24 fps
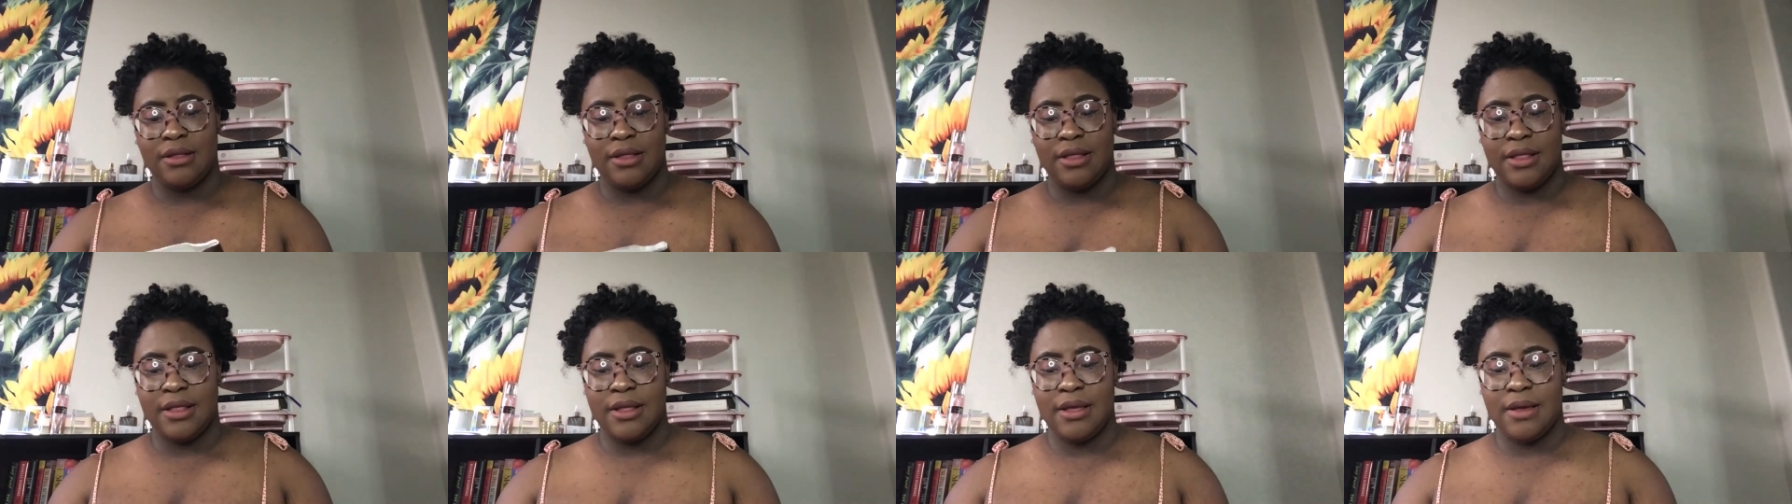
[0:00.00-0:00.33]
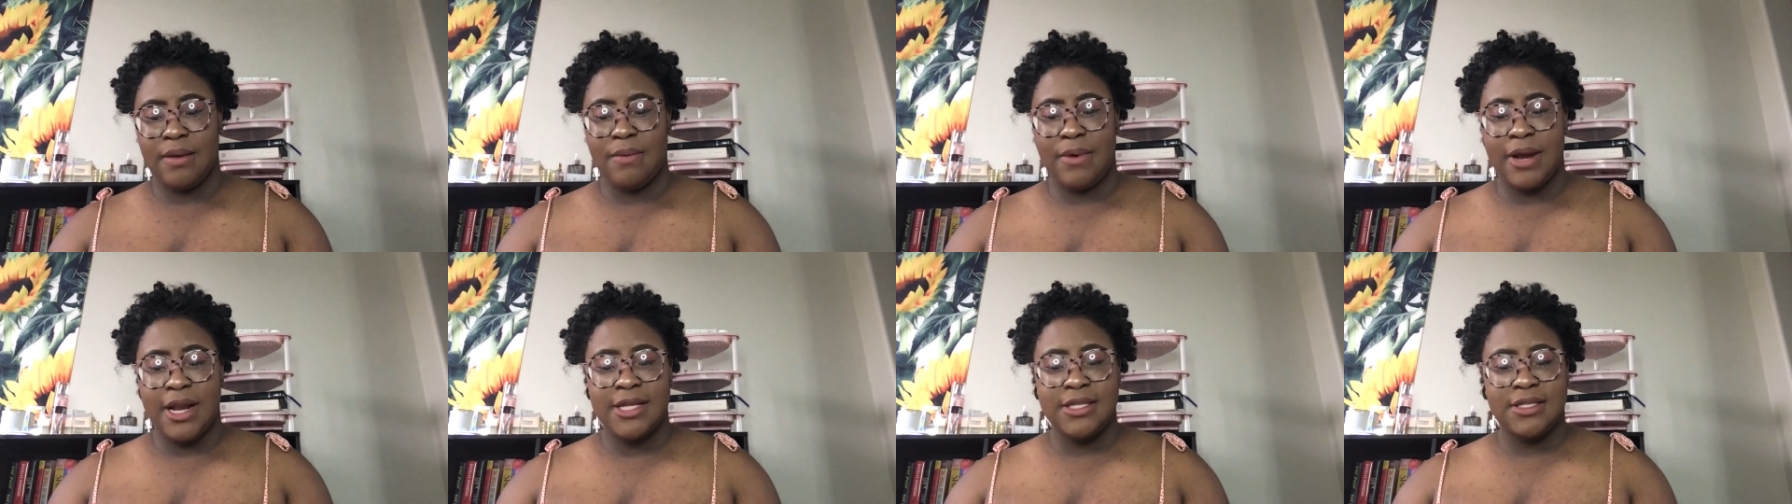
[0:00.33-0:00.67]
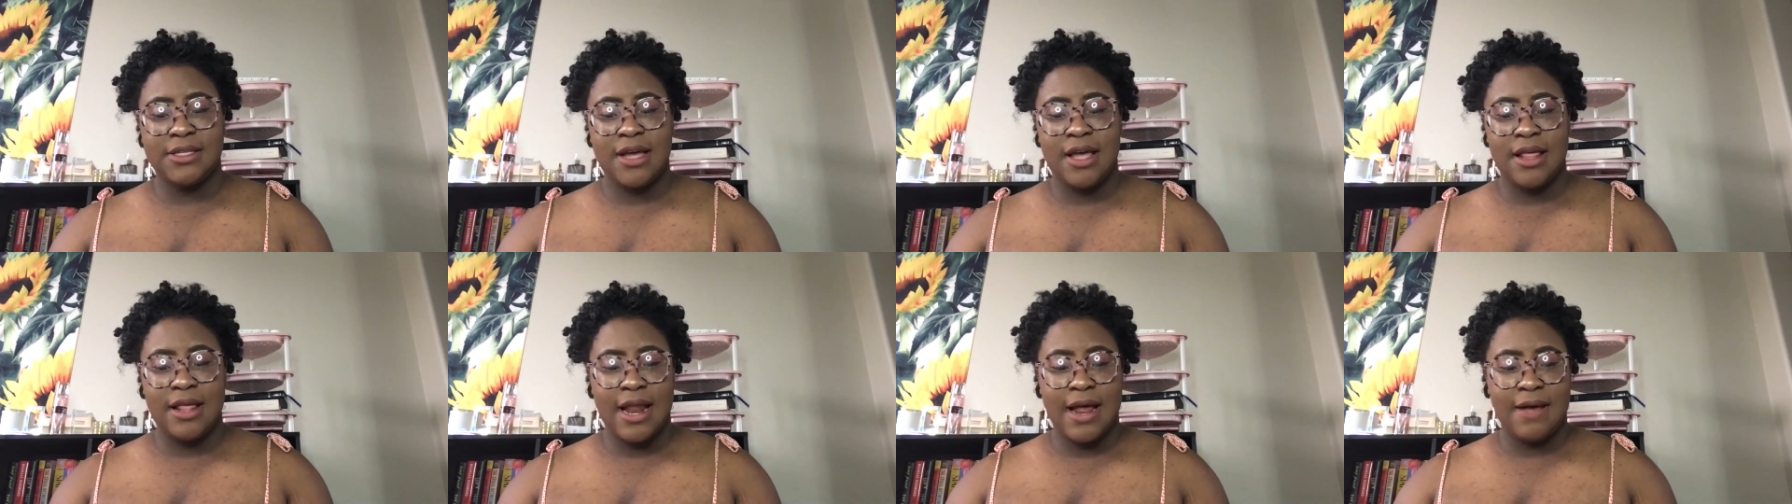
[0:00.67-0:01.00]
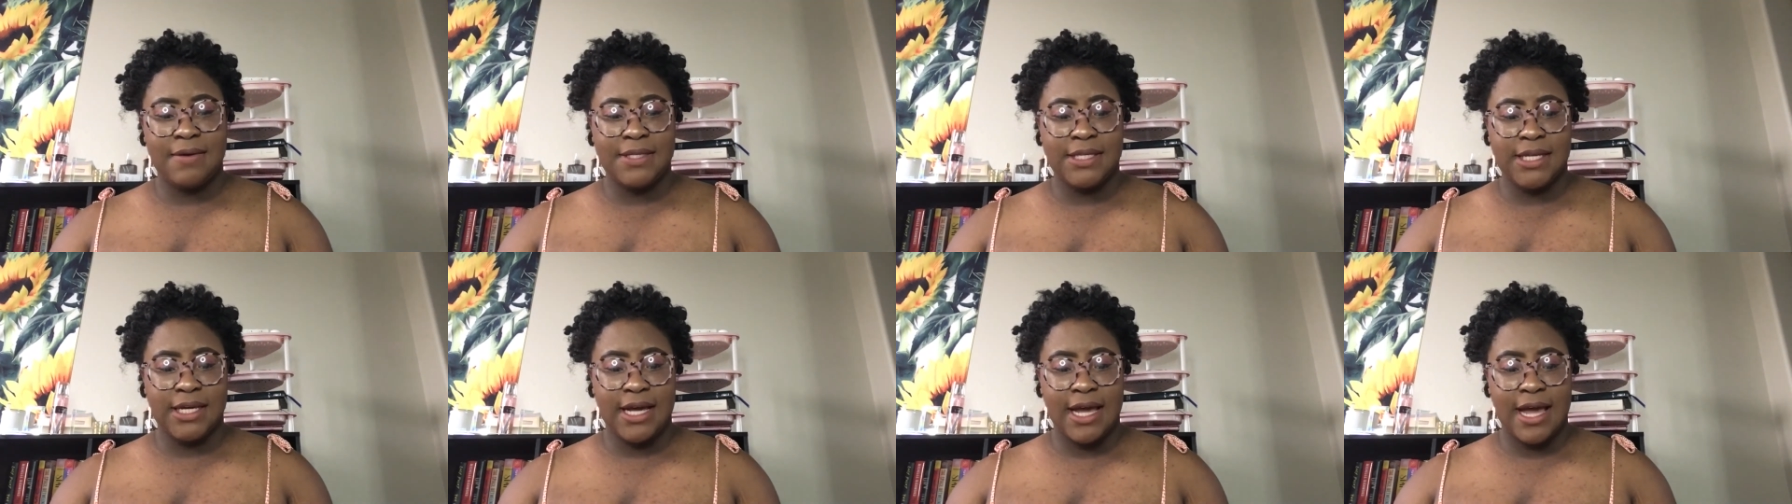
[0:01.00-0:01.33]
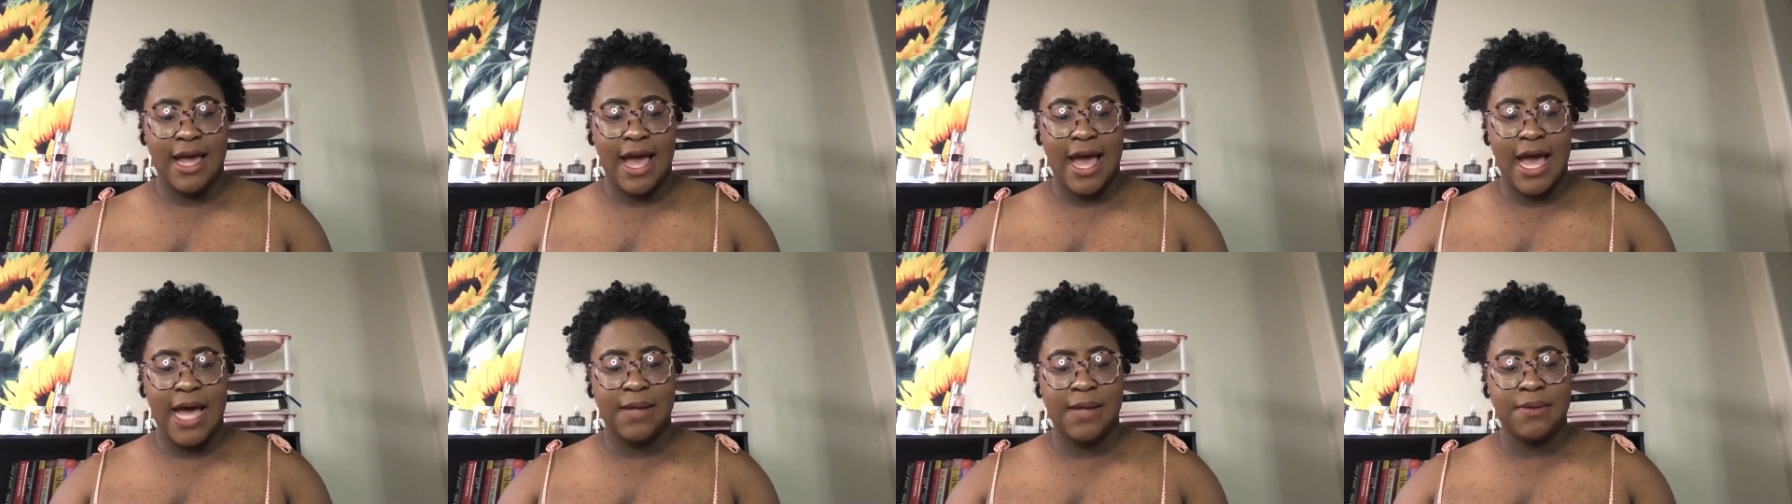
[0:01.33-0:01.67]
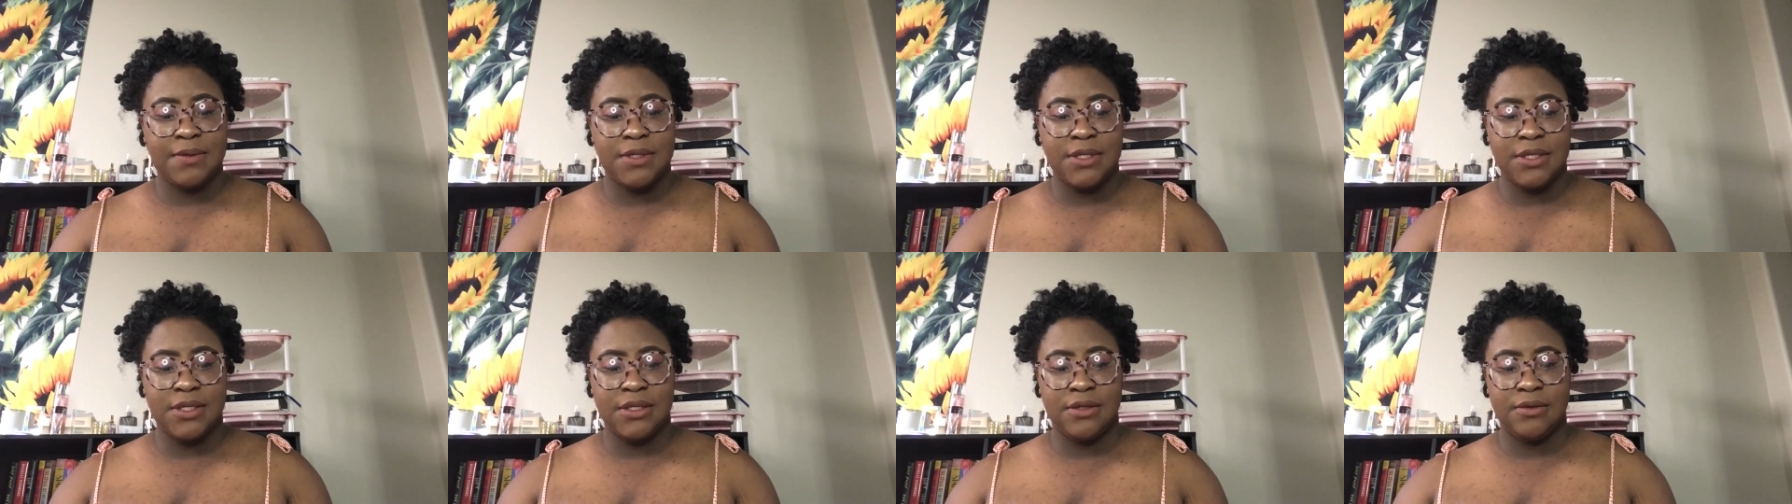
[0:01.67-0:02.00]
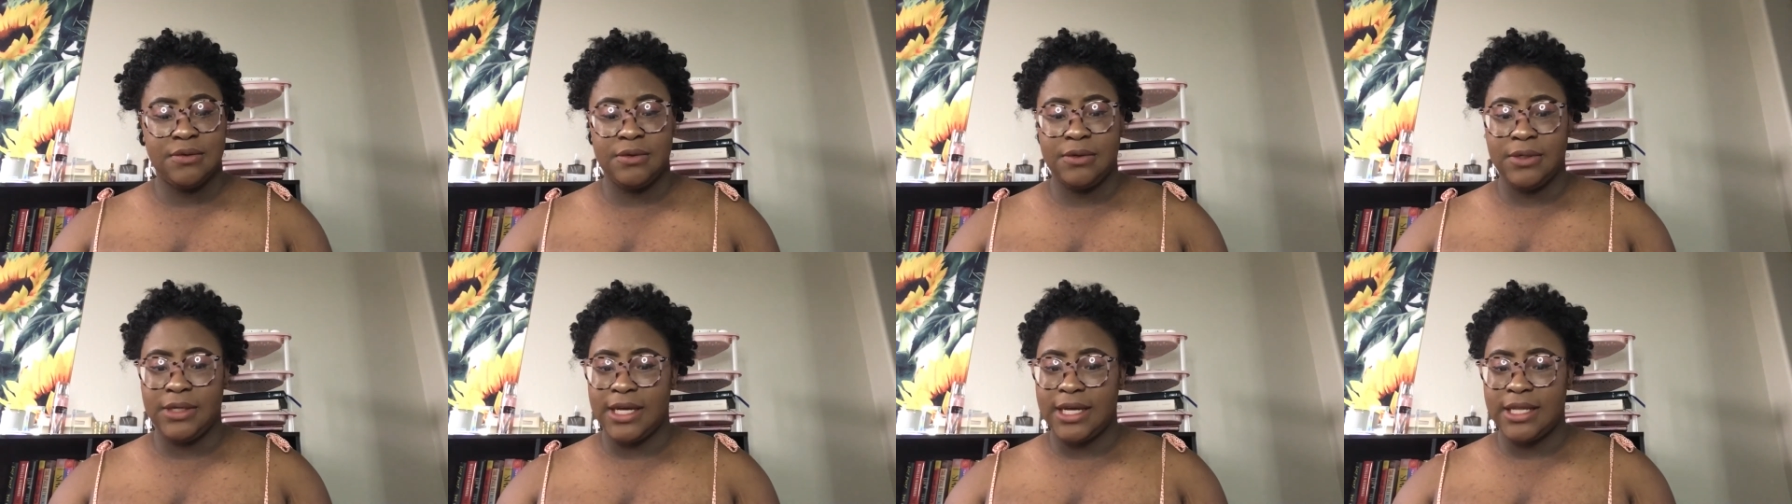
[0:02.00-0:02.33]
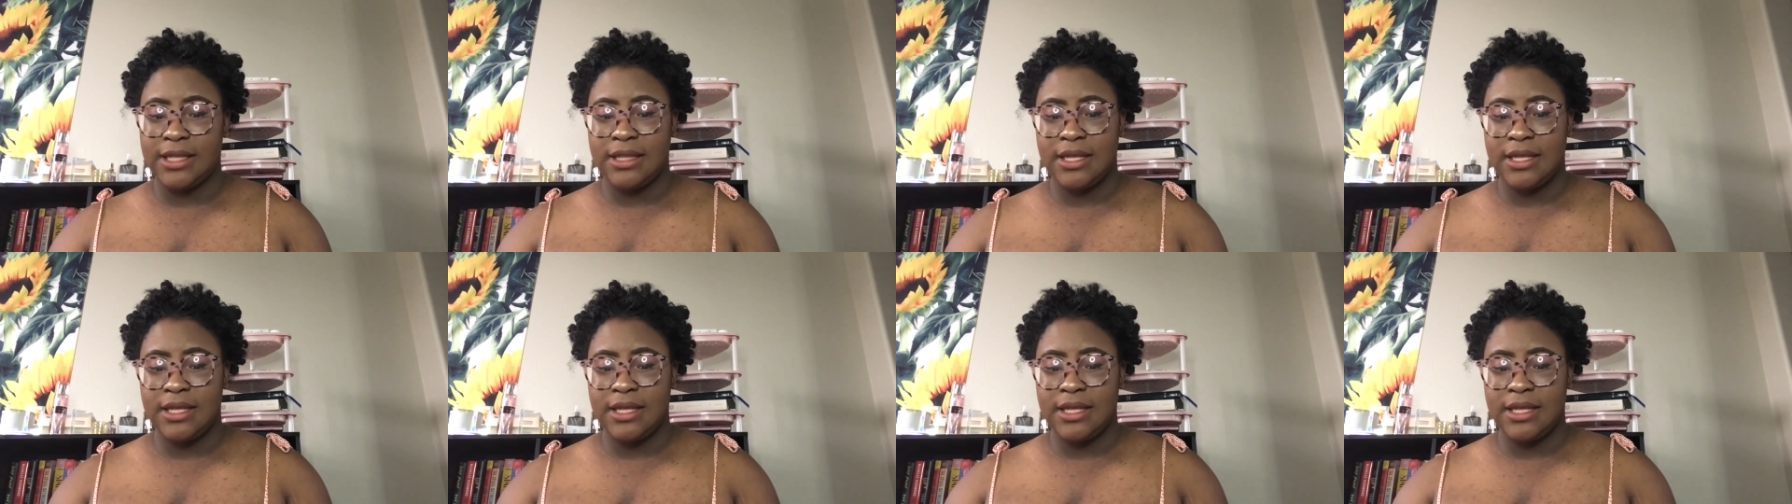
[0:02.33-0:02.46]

When I saw that, I was like, I have to get